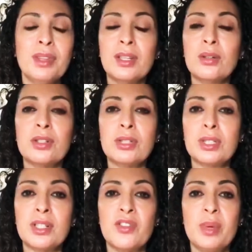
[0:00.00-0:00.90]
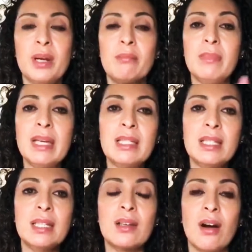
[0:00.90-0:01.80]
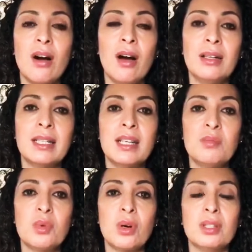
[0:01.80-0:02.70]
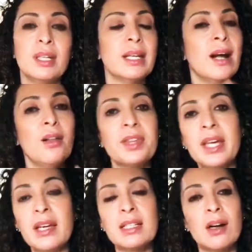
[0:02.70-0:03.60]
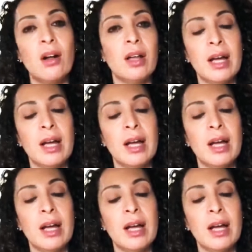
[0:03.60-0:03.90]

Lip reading: the grocery stores have been amazing on getting more on that health kick to